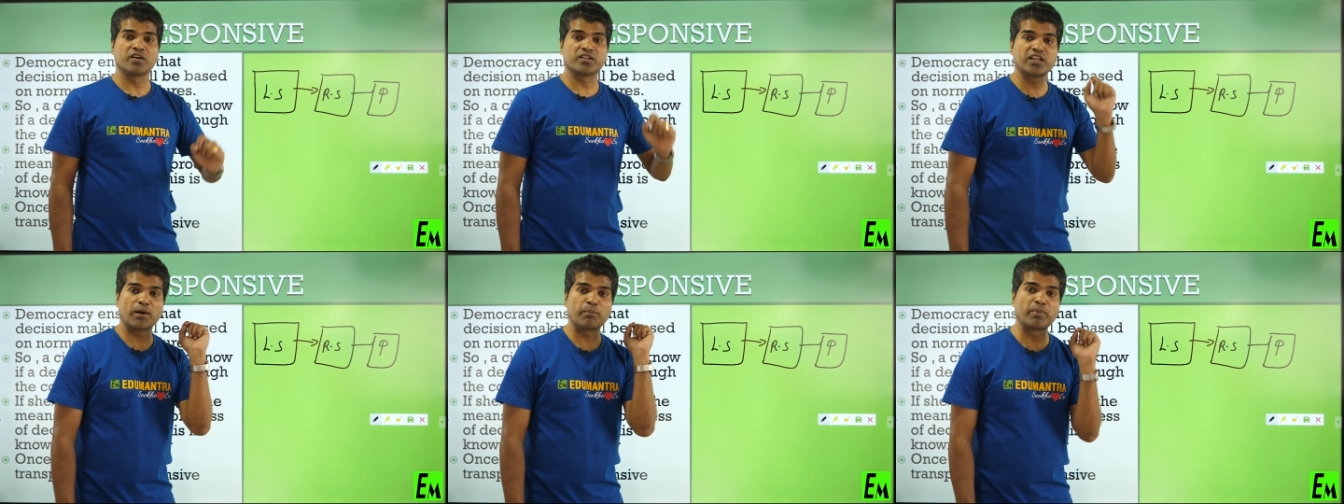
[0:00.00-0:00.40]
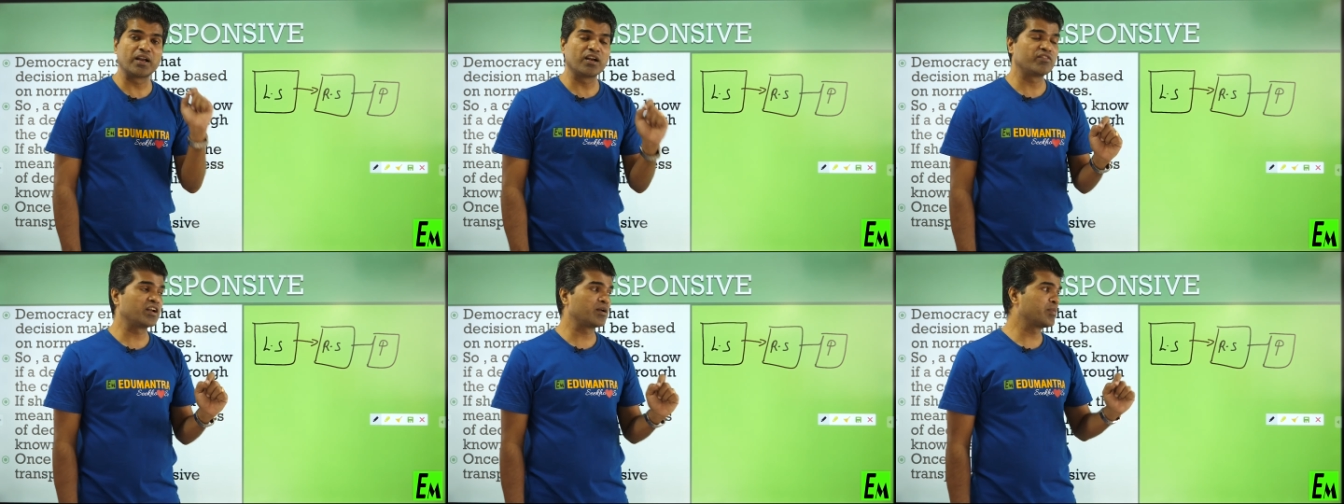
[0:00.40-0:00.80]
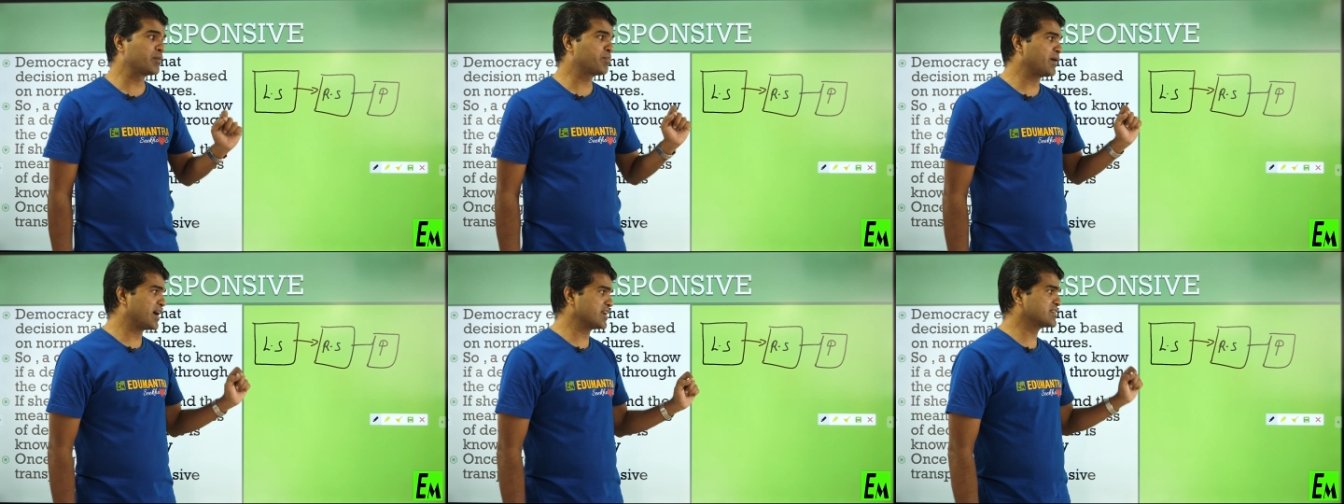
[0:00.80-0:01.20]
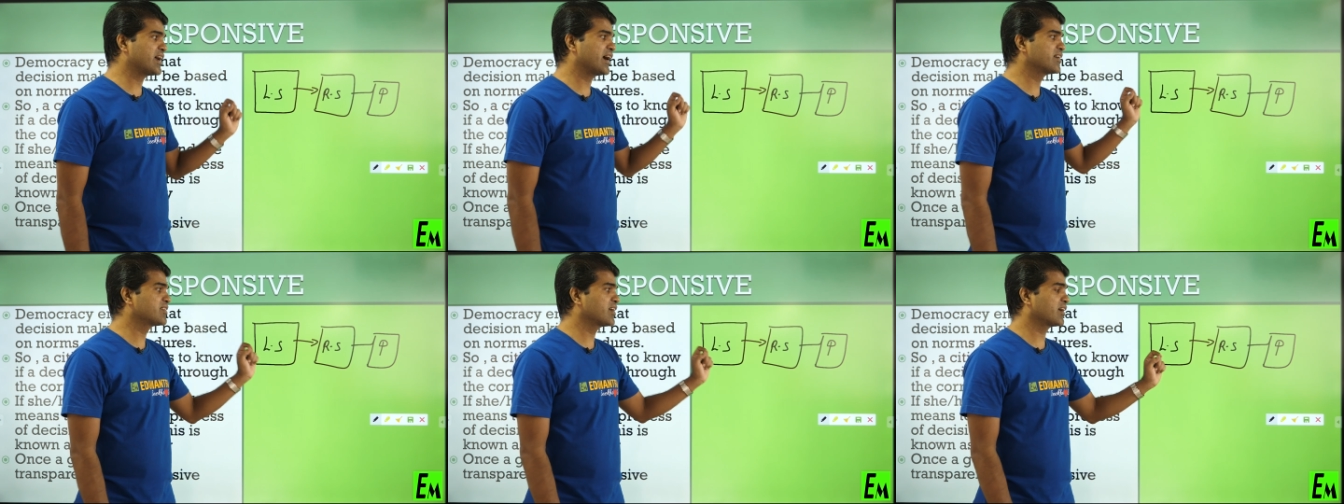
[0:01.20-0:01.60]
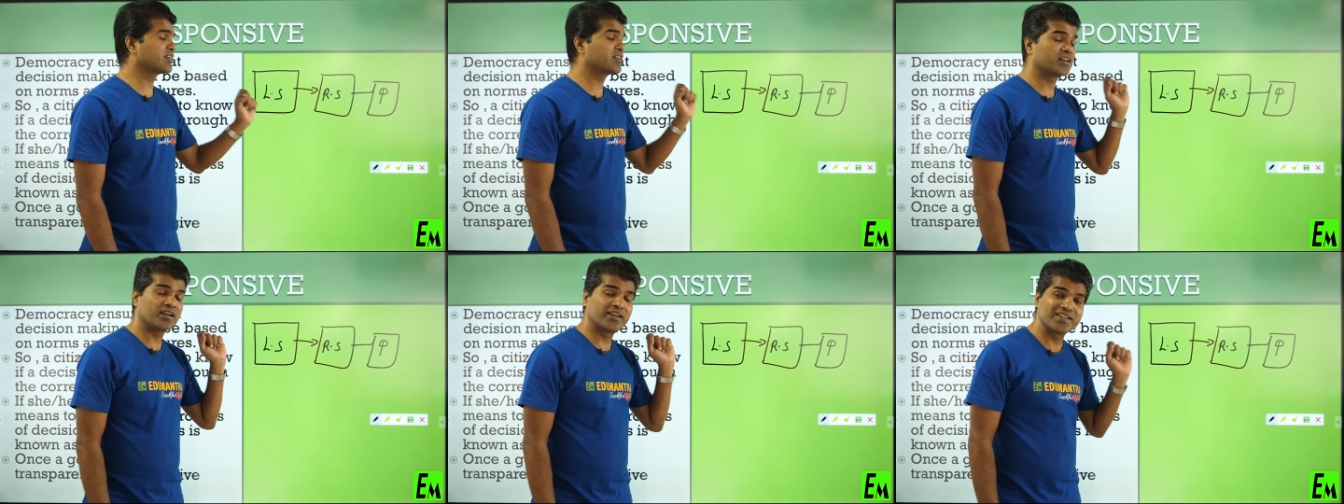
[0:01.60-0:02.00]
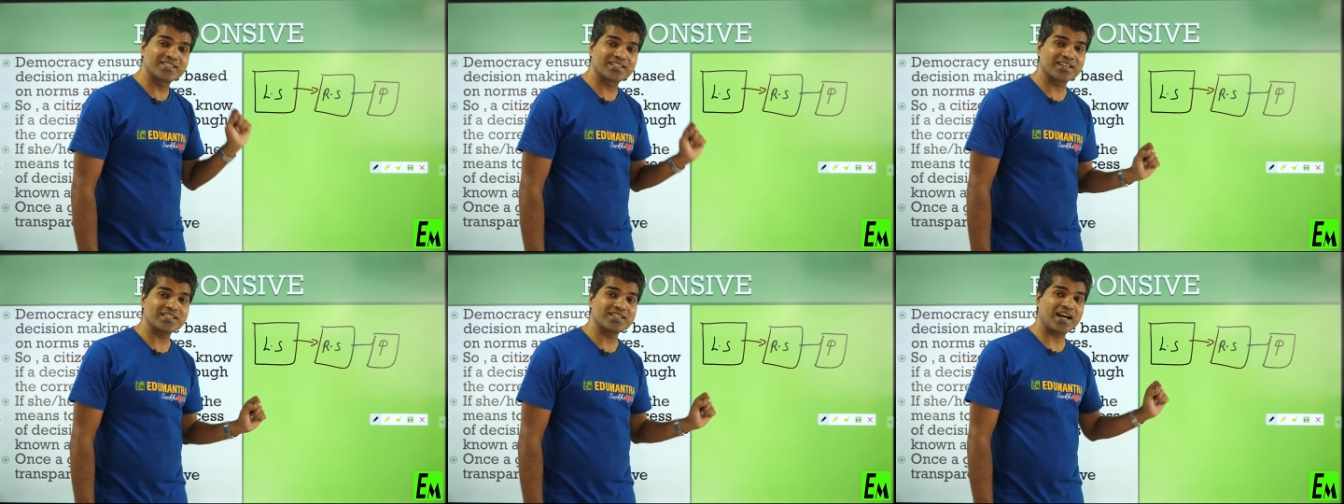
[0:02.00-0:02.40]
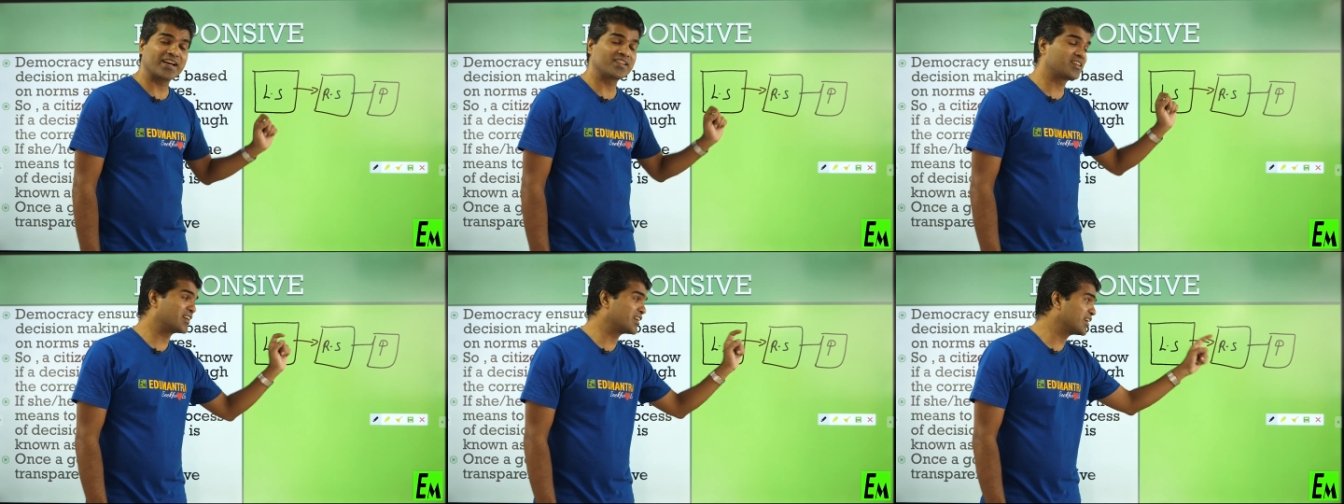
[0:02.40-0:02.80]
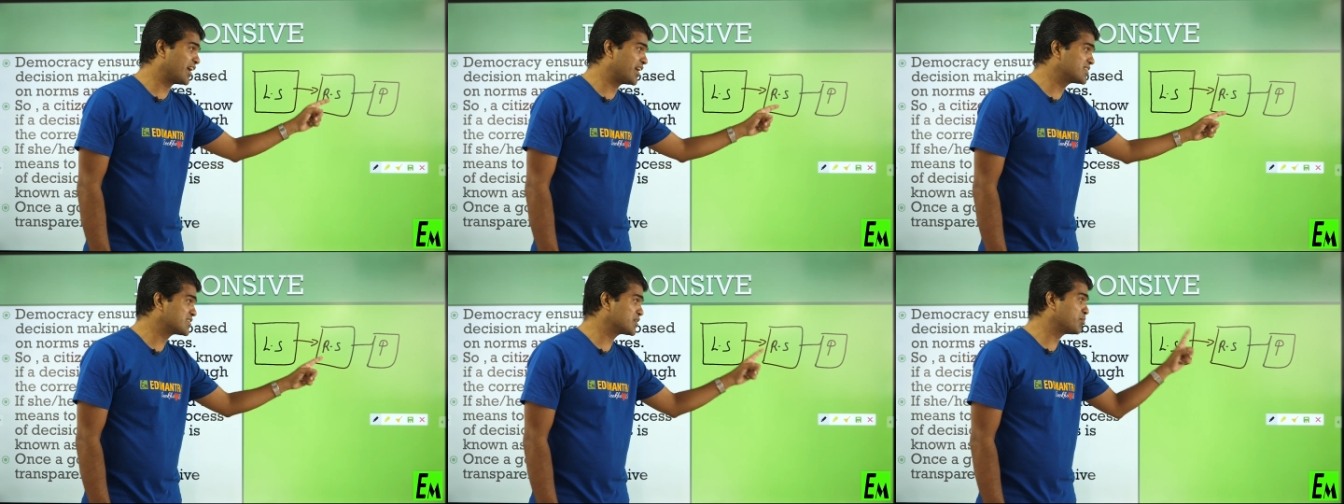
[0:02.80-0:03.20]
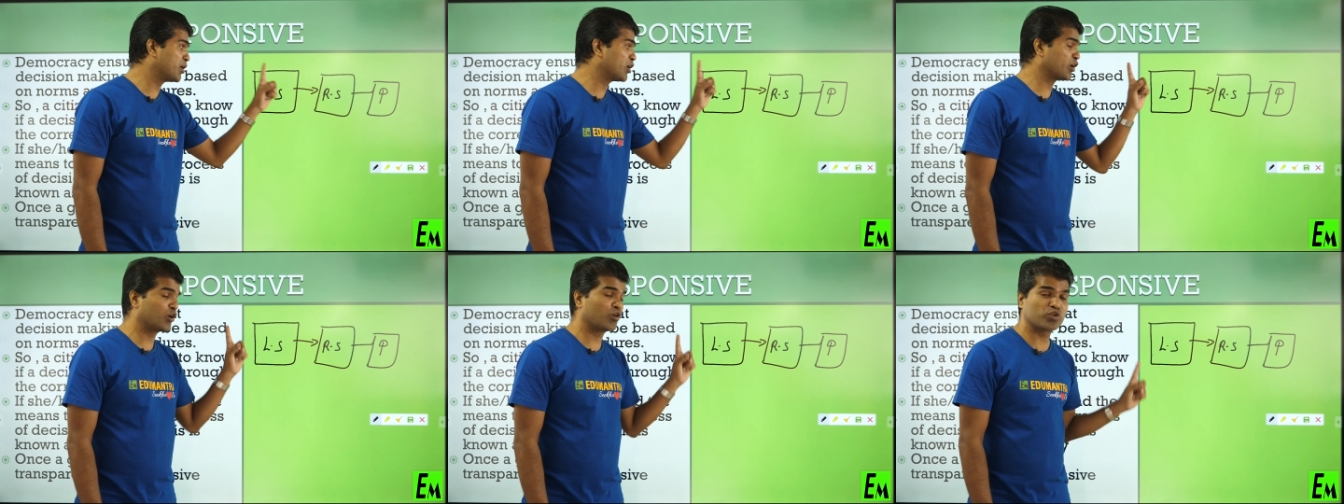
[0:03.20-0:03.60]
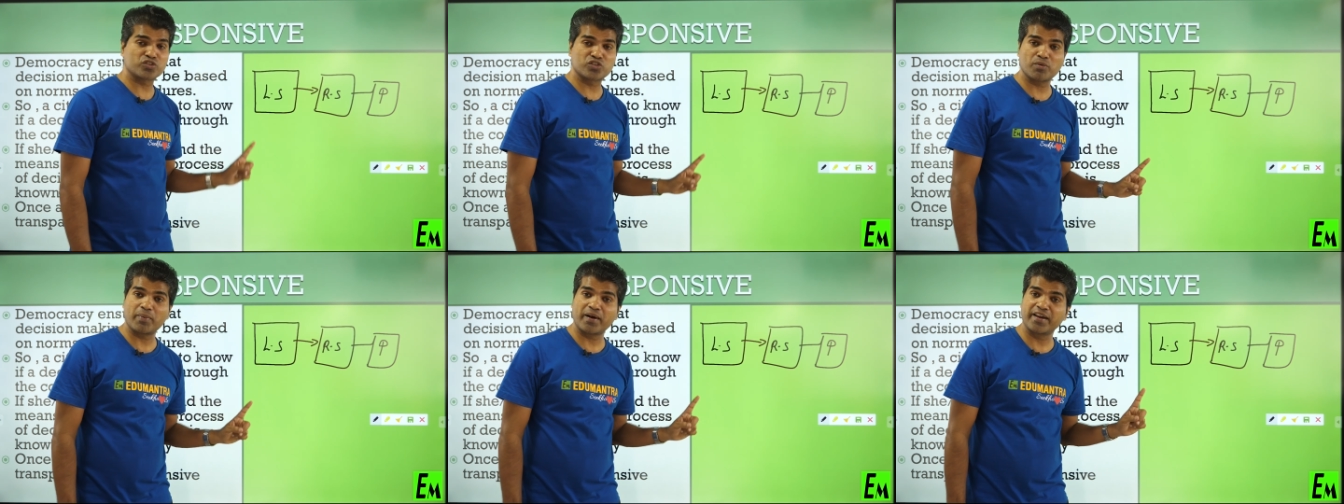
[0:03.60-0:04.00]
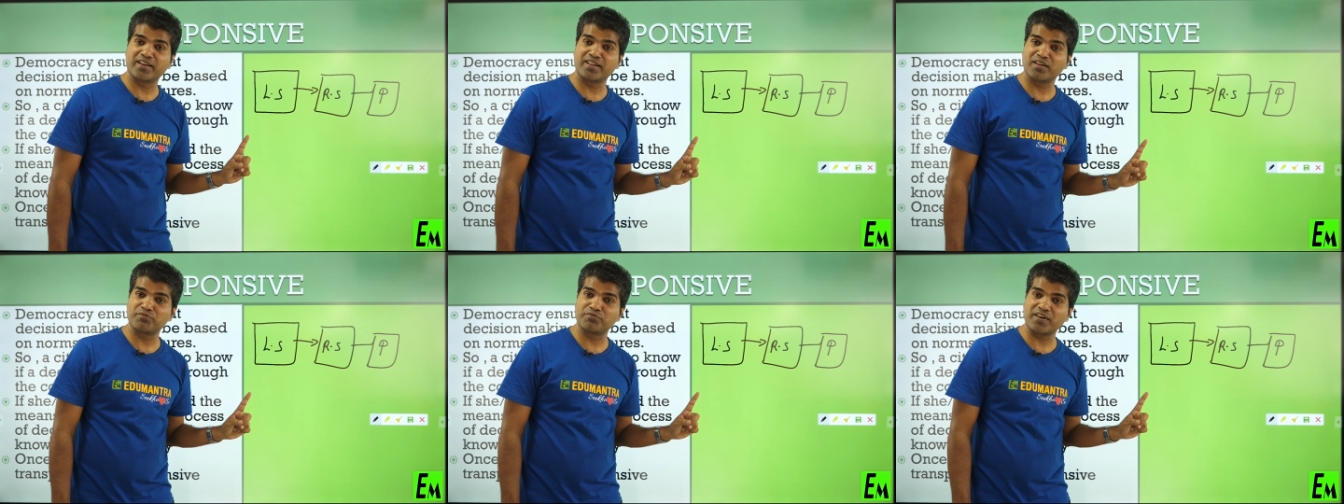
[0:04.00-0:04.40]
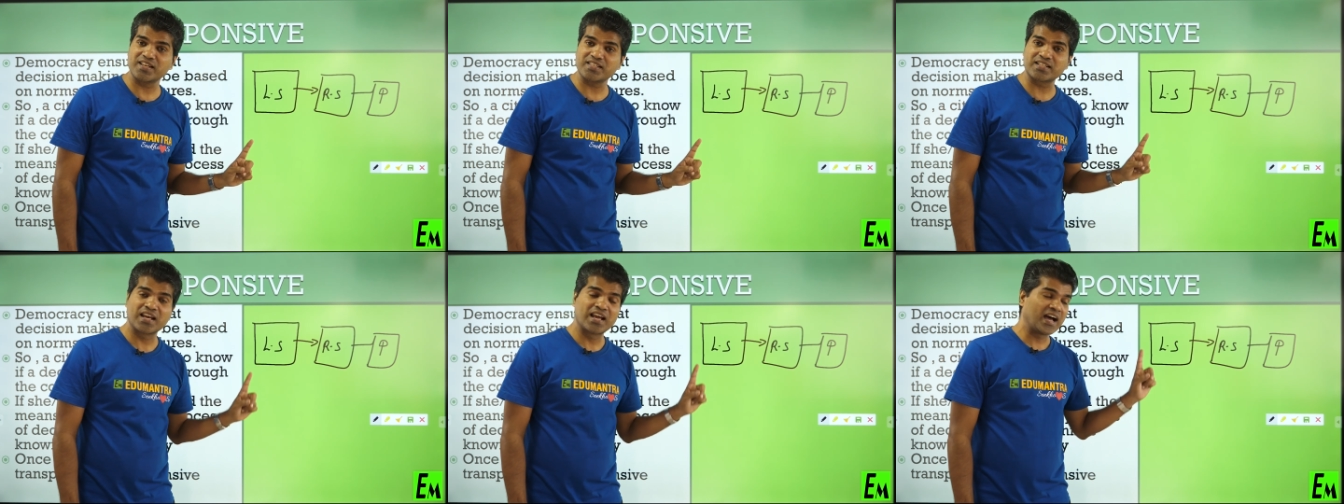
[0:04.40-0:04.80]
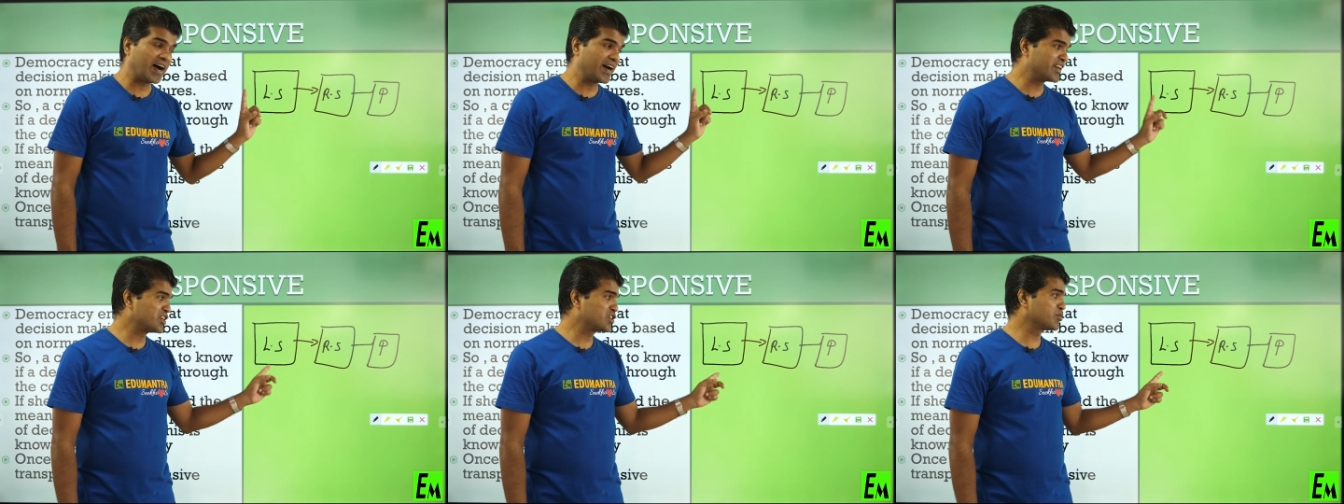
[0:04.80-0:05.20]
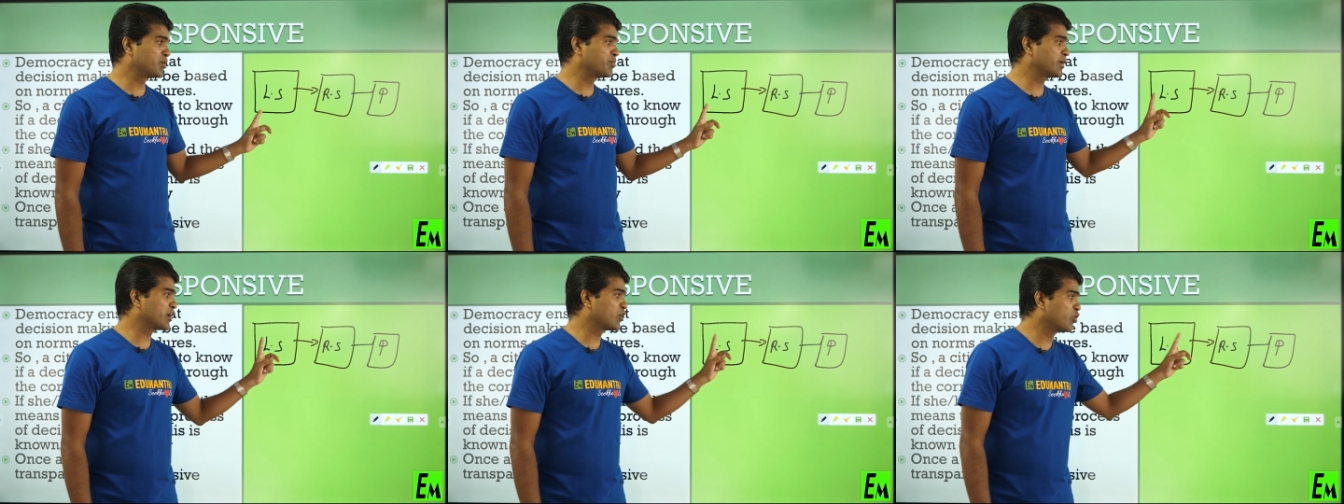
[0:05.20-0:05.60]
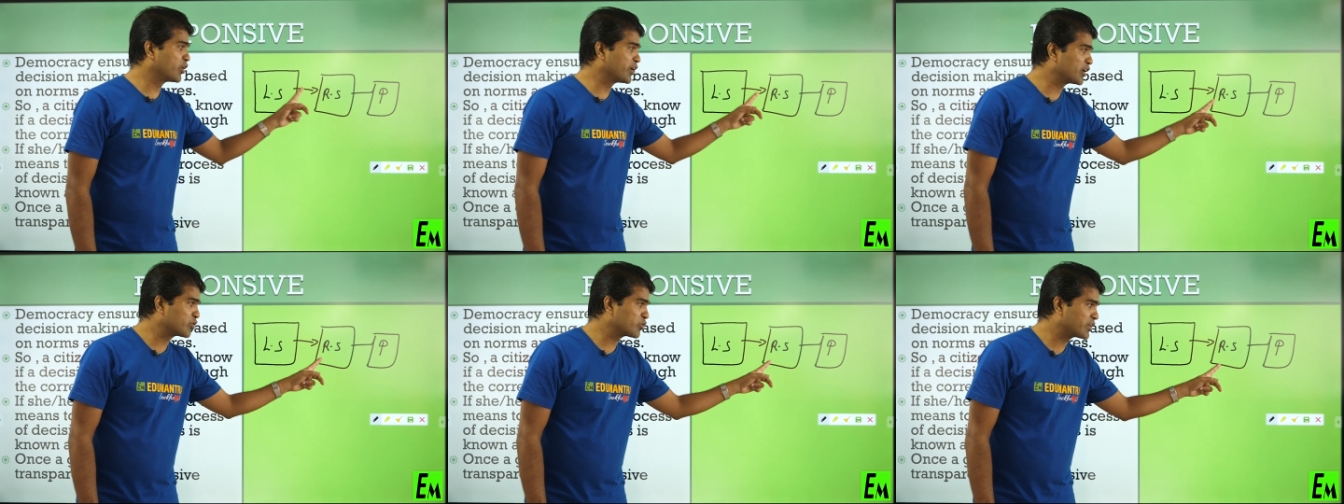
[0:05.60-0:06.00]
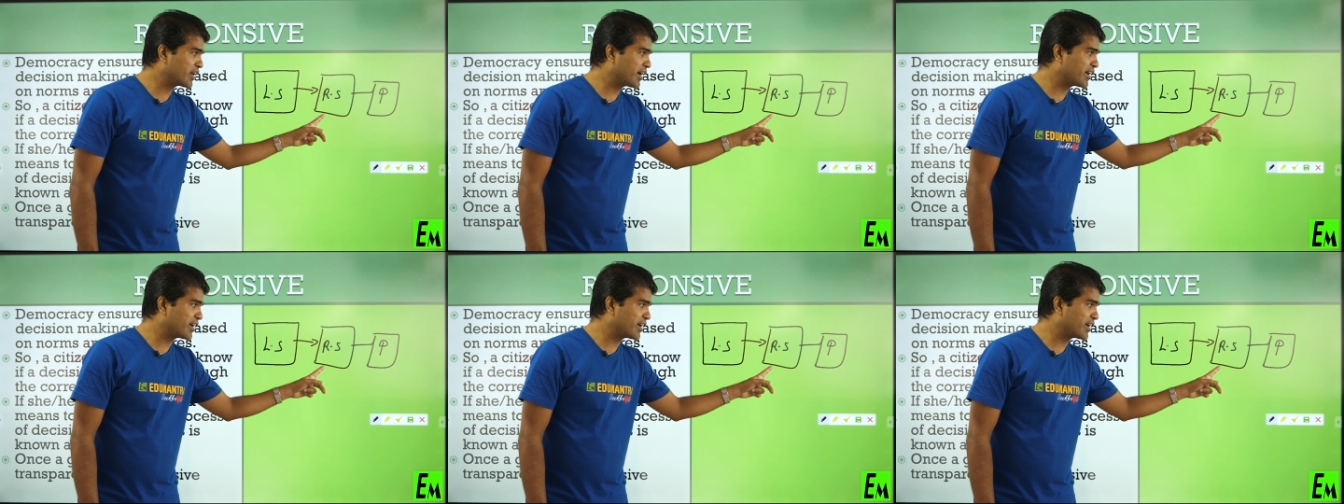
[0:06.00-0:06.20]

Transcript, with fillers: The bill will be passed either, discussed either in Rajya Sabha or Lok Sabha in the first, and it will be going to the